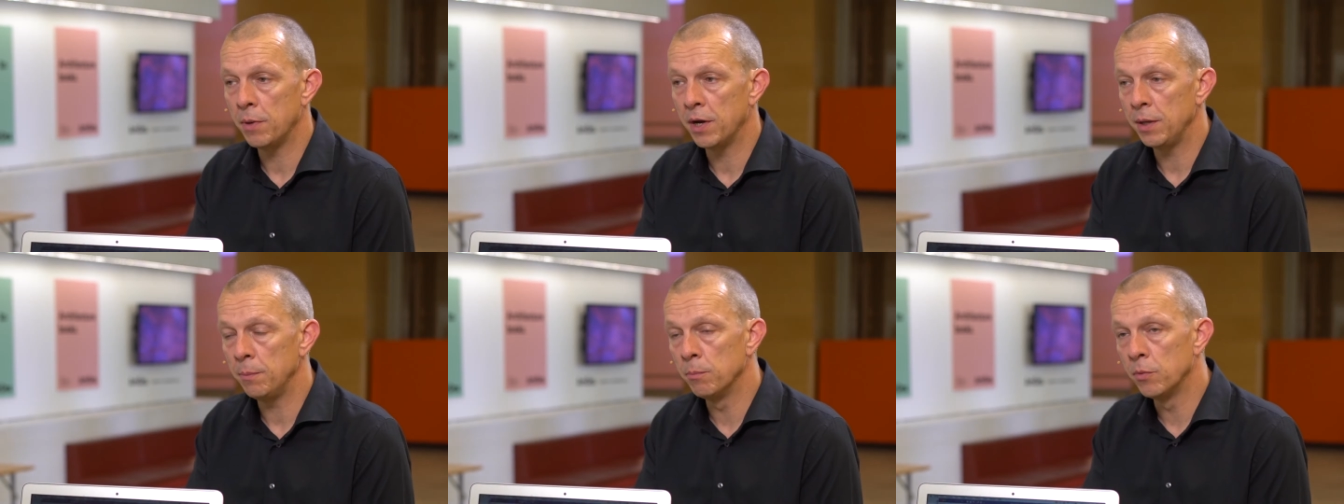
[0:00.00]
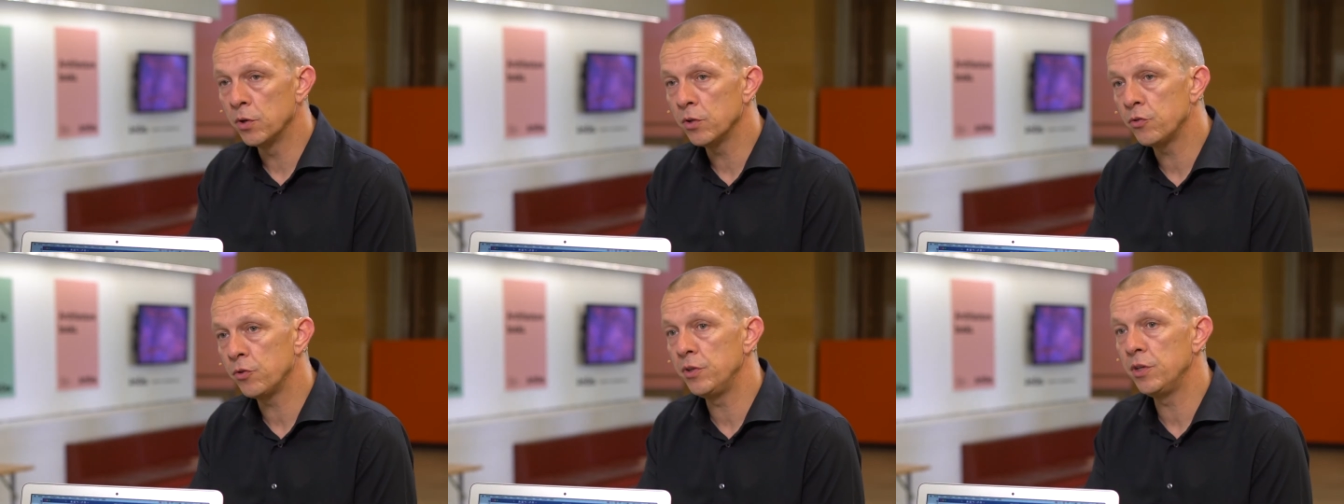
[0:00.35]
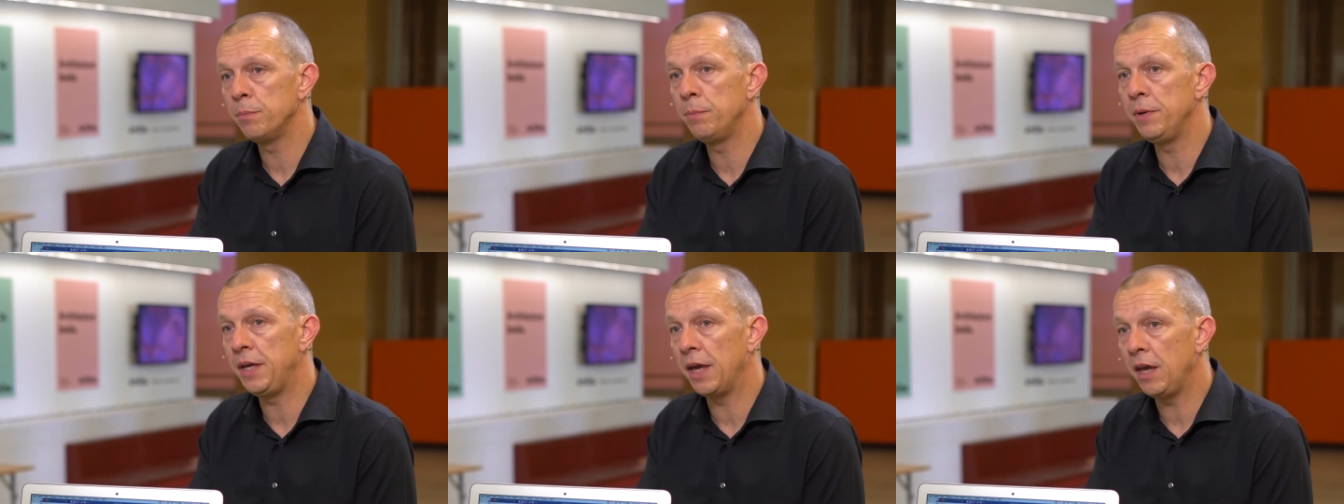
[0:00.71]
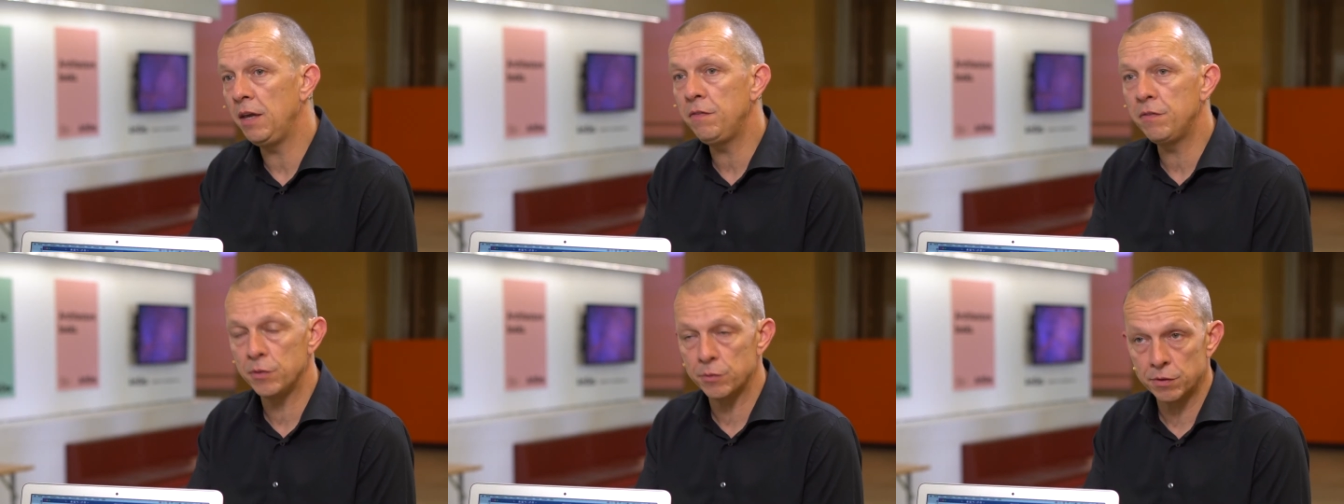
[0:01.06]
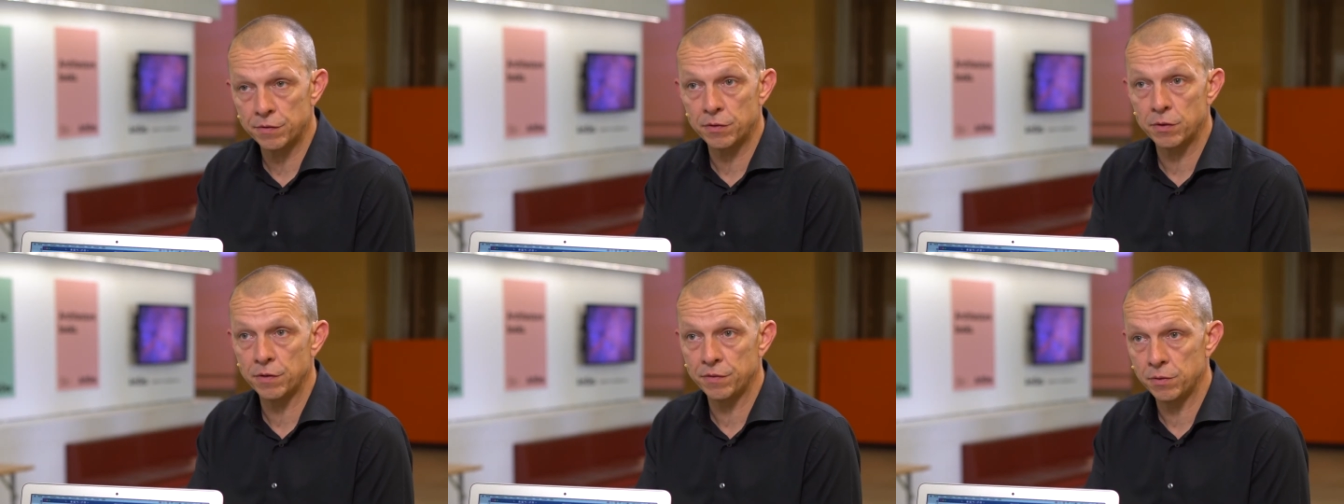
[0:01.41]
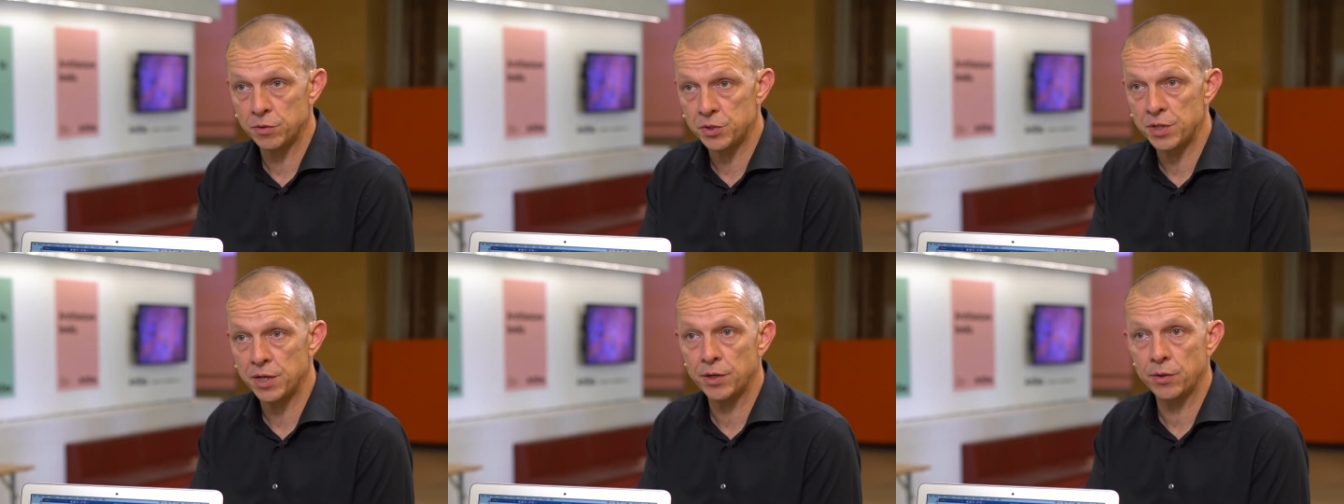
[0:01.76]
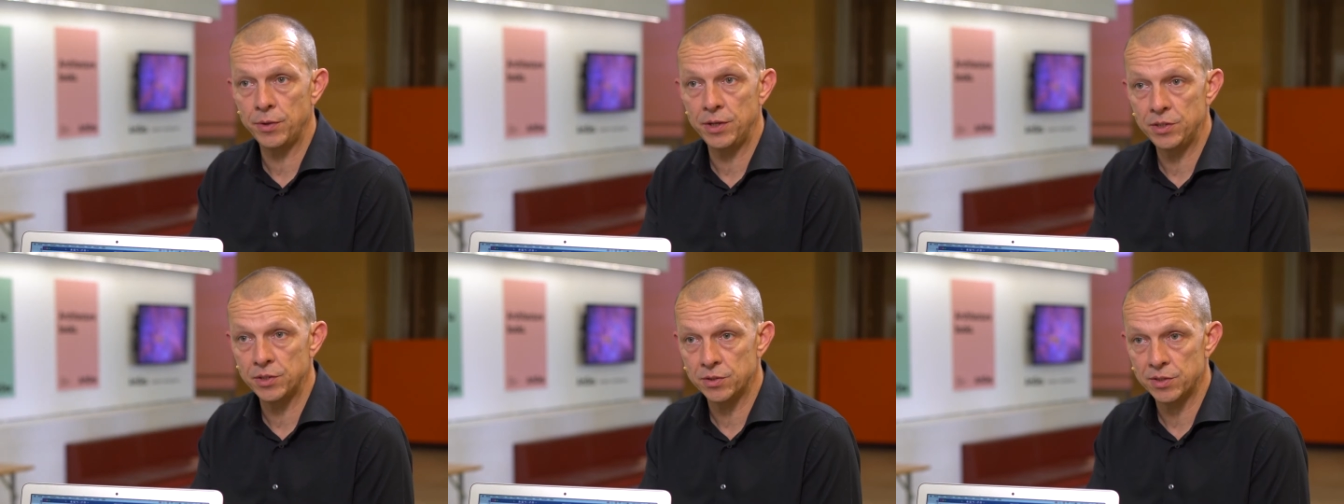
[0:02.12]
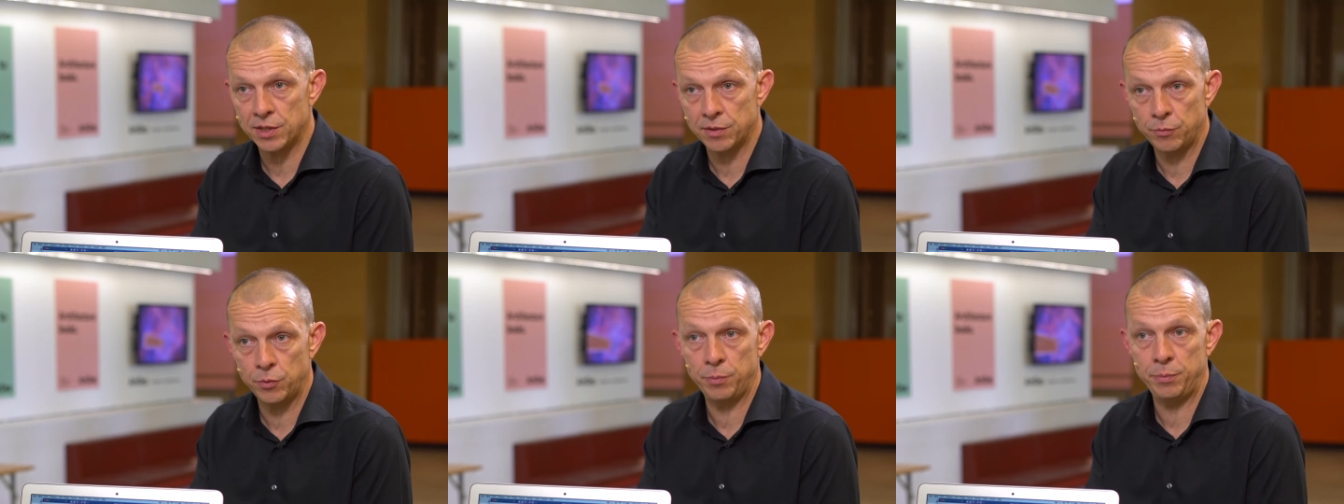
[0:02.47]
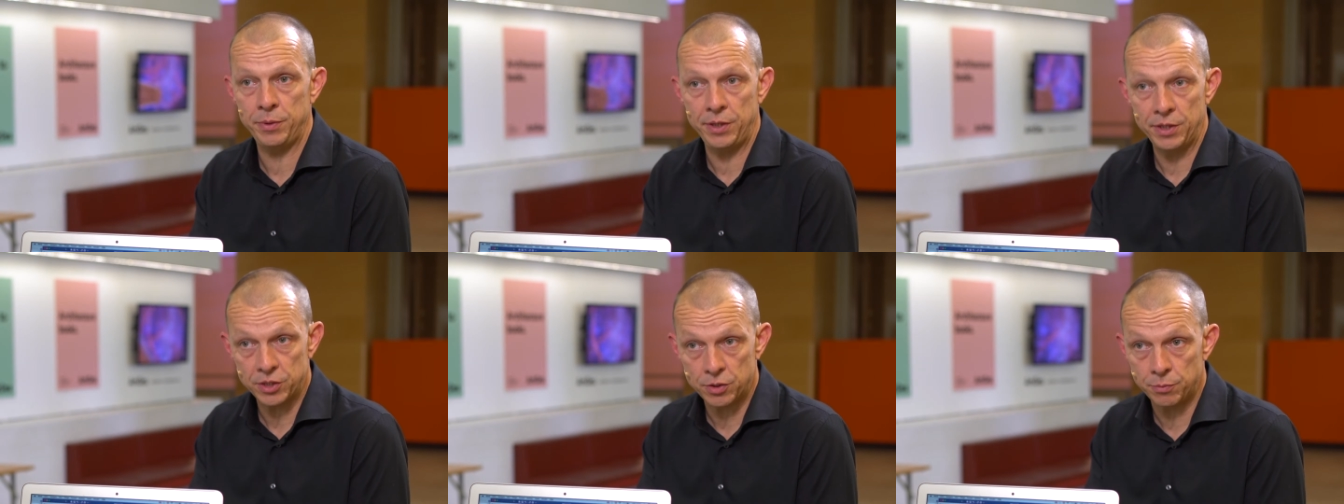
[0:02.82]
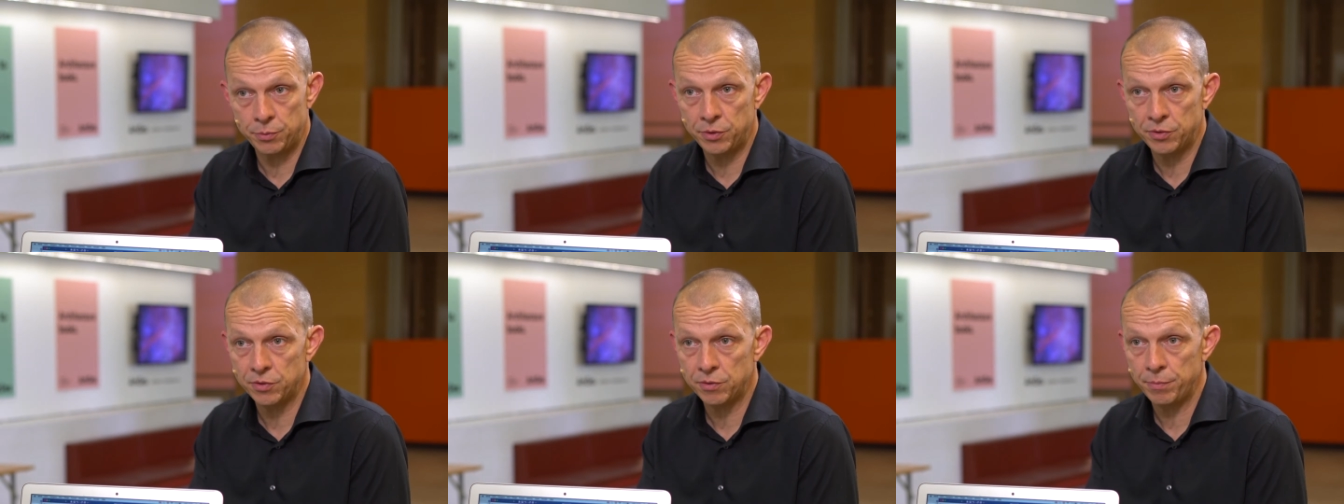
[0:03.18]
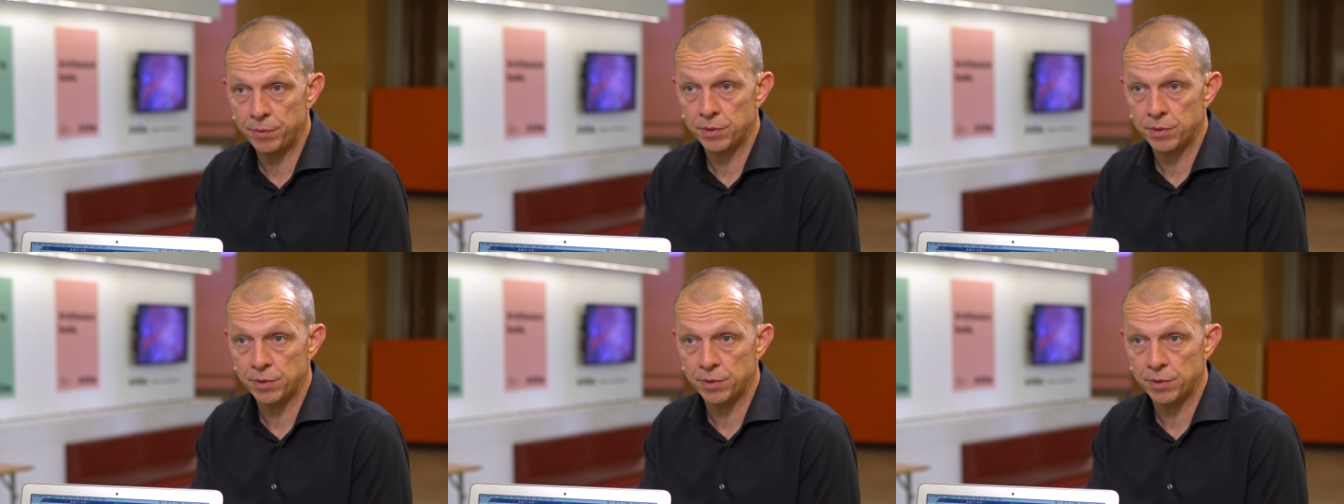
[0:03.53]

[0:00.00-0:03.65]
by monitoring the behavior of all of those nano agents that will be distributed,